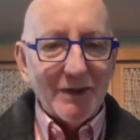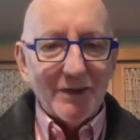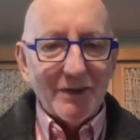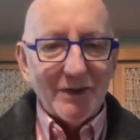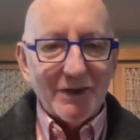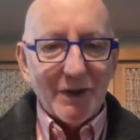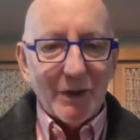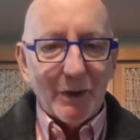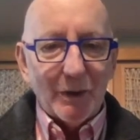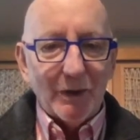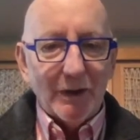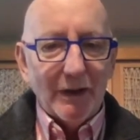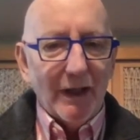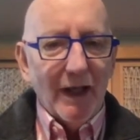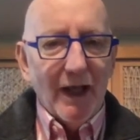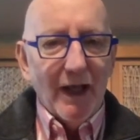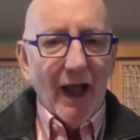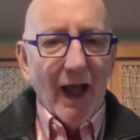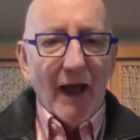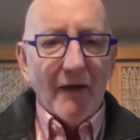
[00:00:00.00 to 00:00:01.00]
So
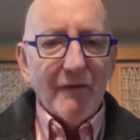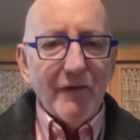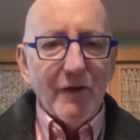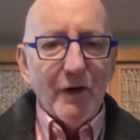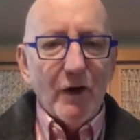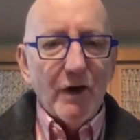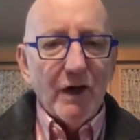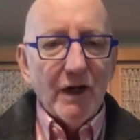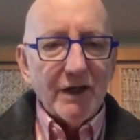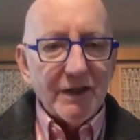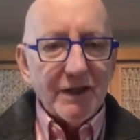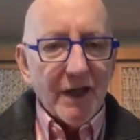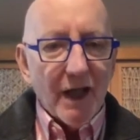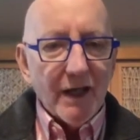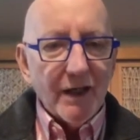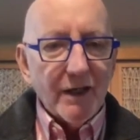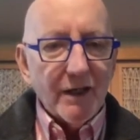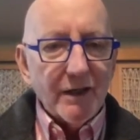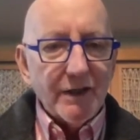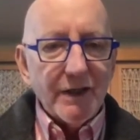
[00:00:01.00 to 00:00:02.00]
I'm very
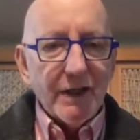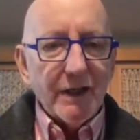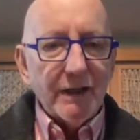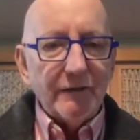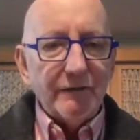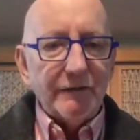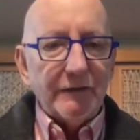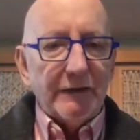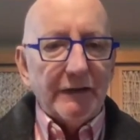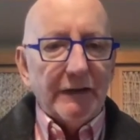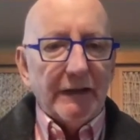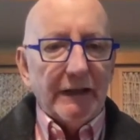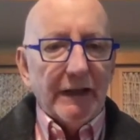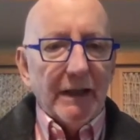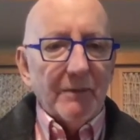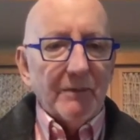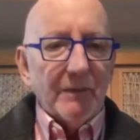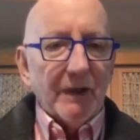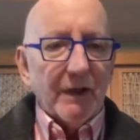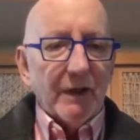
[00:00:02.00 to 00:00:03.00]
excited, Steve,
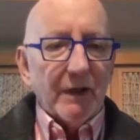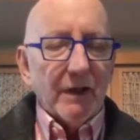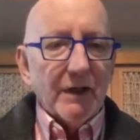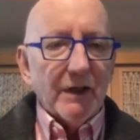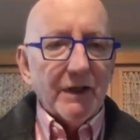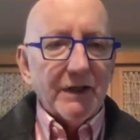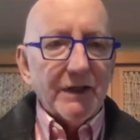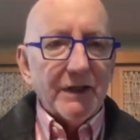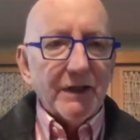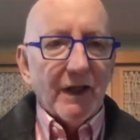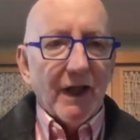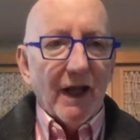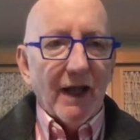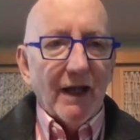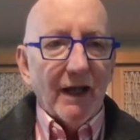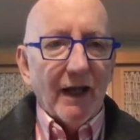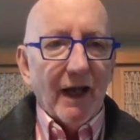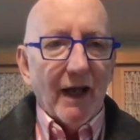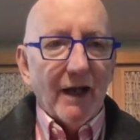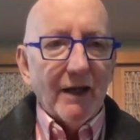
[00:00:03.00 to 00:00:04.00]
because
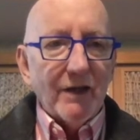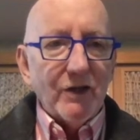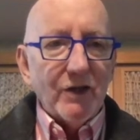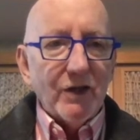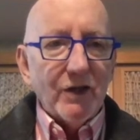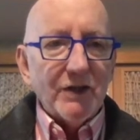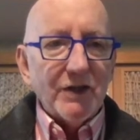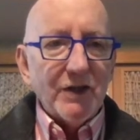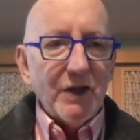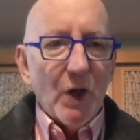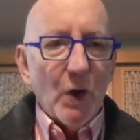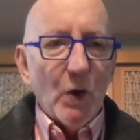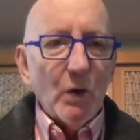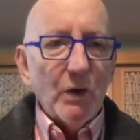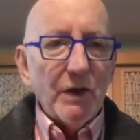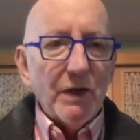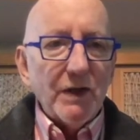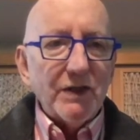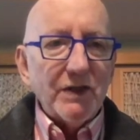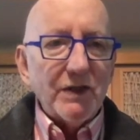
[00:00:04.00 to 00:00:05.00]
I just know
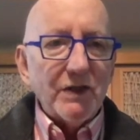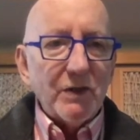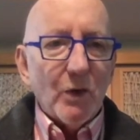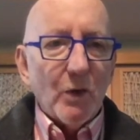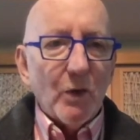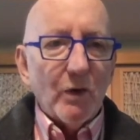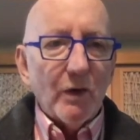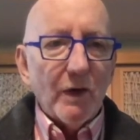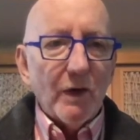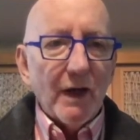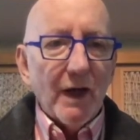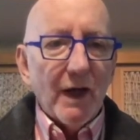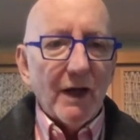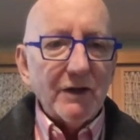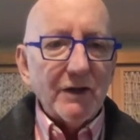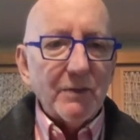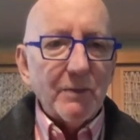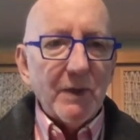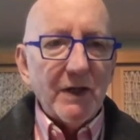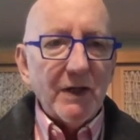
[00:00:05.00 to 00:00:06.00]
this story has
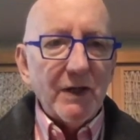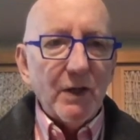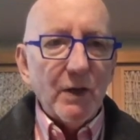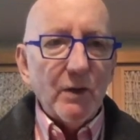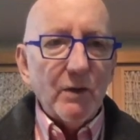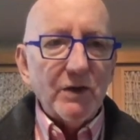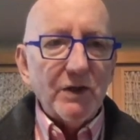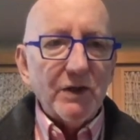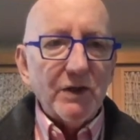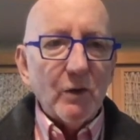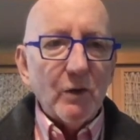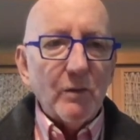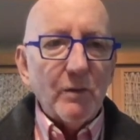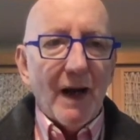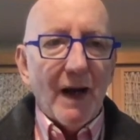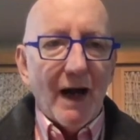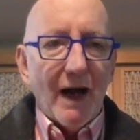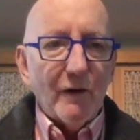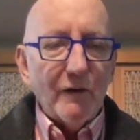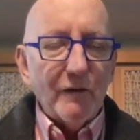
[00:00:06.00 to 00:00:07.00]
been used so
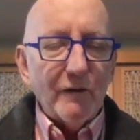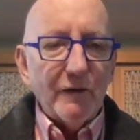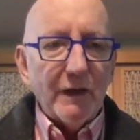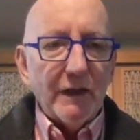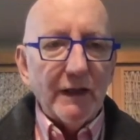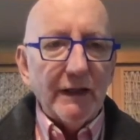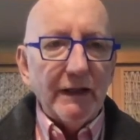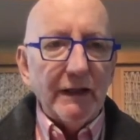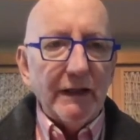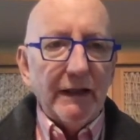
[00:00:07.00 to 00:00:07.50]
powerfully,